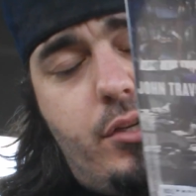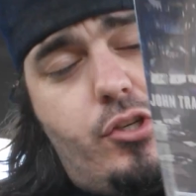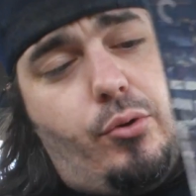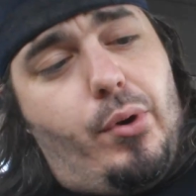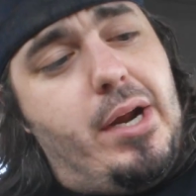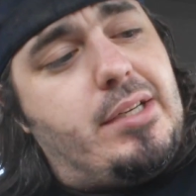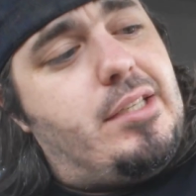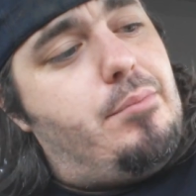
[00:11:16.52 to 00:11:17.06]

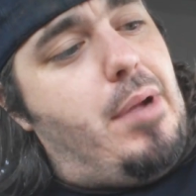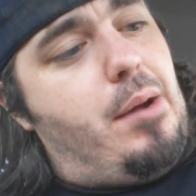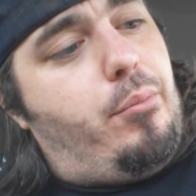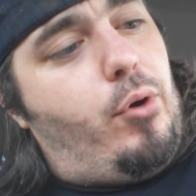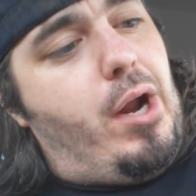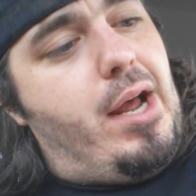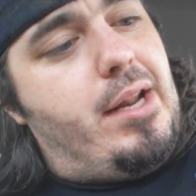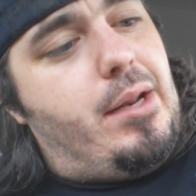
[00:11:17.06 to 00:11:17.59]
directed by
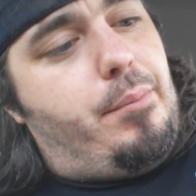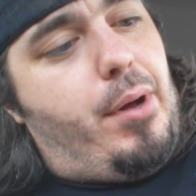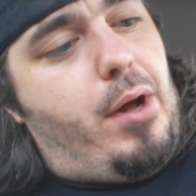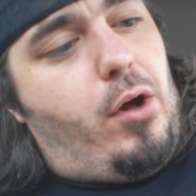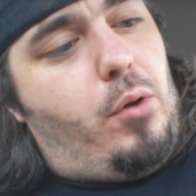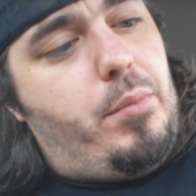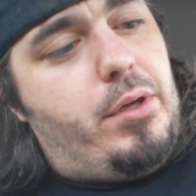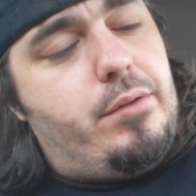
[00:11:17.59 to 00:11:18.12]
Brian De
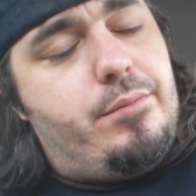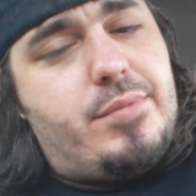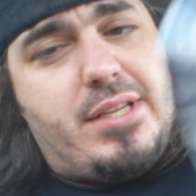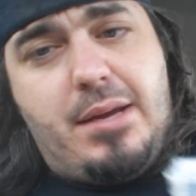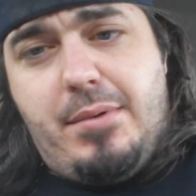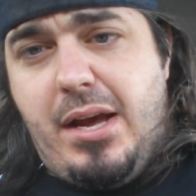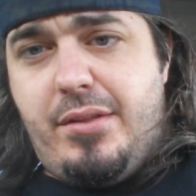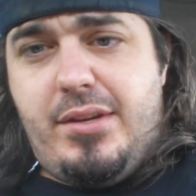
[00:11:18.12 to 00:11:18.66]
Palma,
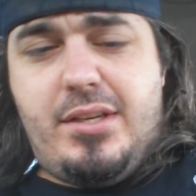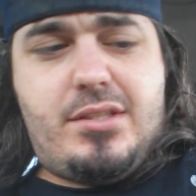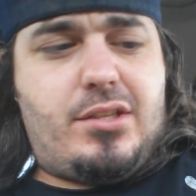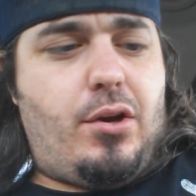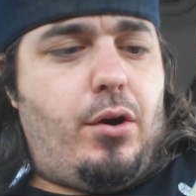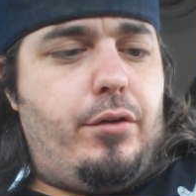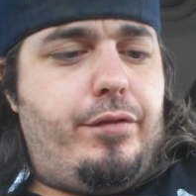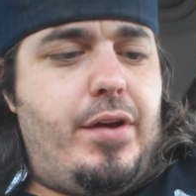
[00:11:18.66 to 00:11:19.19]
same guy that did
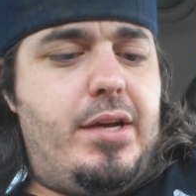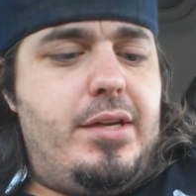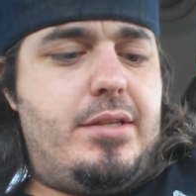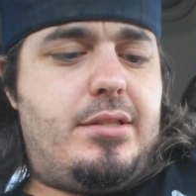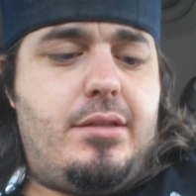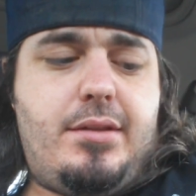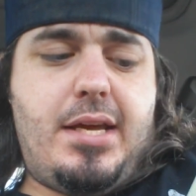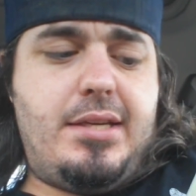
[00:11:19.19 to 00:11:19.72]

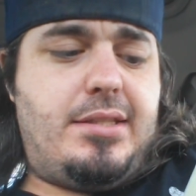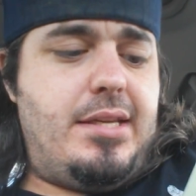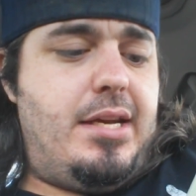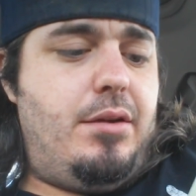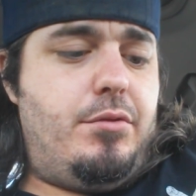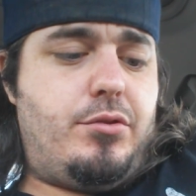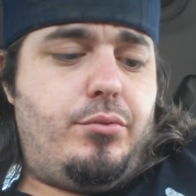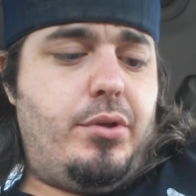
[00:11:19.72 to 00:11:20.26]
Scarface. They said
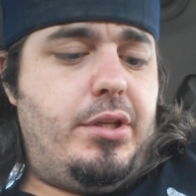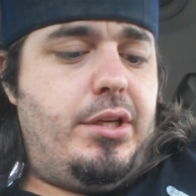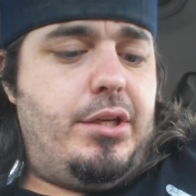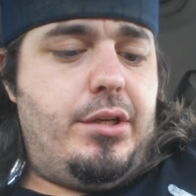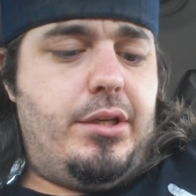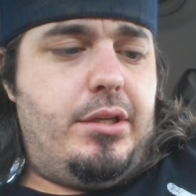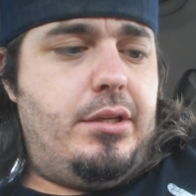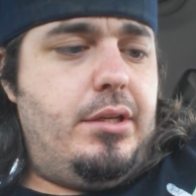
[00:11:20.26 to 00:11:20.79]
it was really
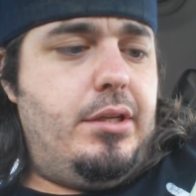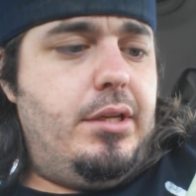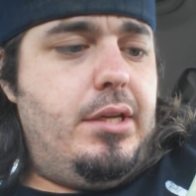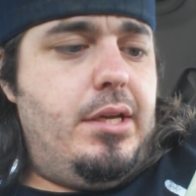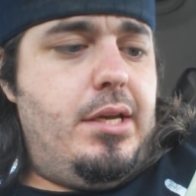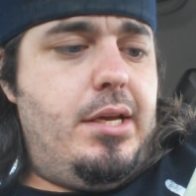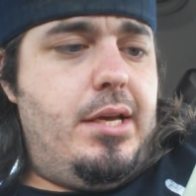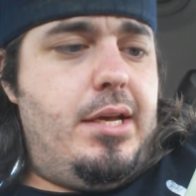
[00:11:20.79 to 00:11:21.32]
good
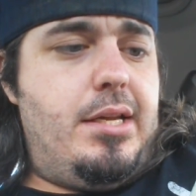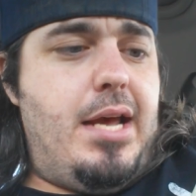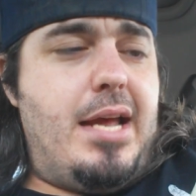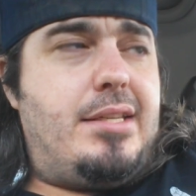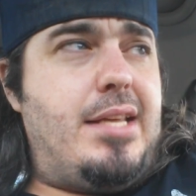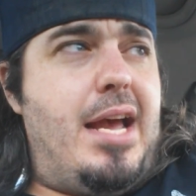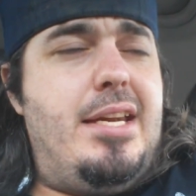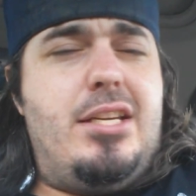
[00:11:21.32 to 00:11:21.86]

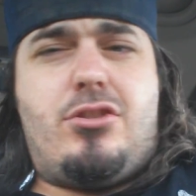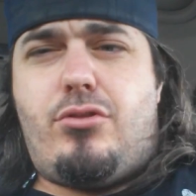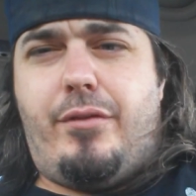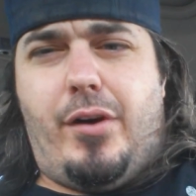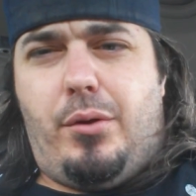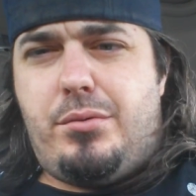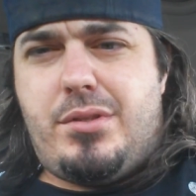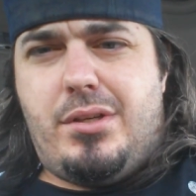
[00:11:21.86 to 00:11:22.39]
it's 80s
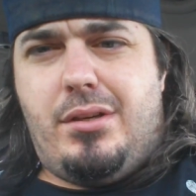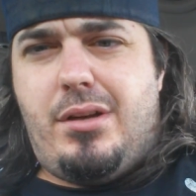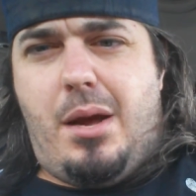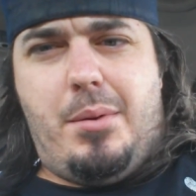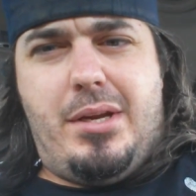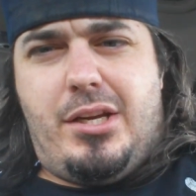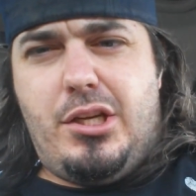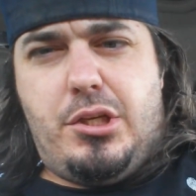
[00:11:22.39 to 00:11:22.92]
Travolta.
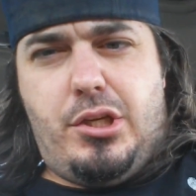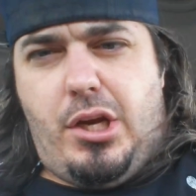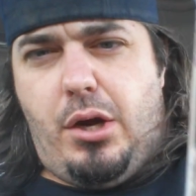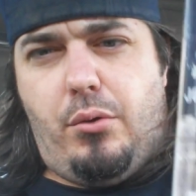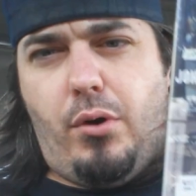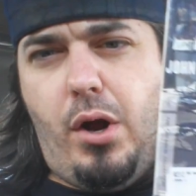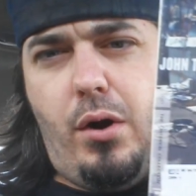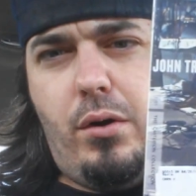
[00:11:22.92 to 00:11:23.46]
I mean, could you
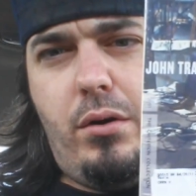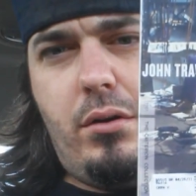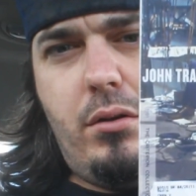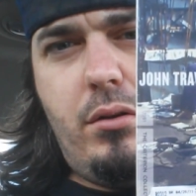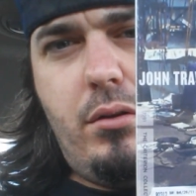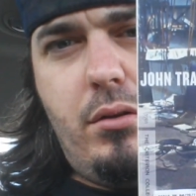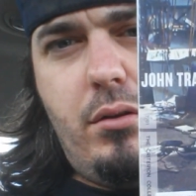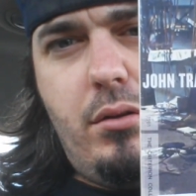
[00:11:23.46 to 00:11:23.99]
go wrong?
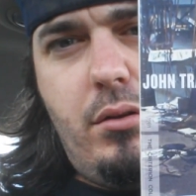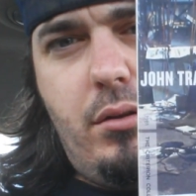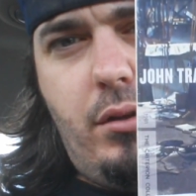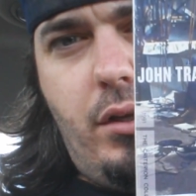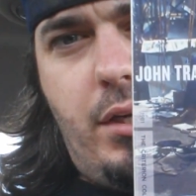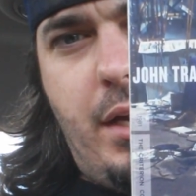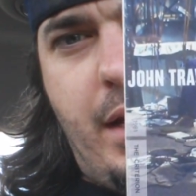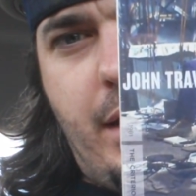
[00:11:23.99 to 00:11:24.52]

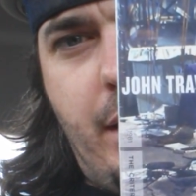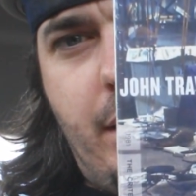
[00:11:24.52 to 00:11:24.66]
Look at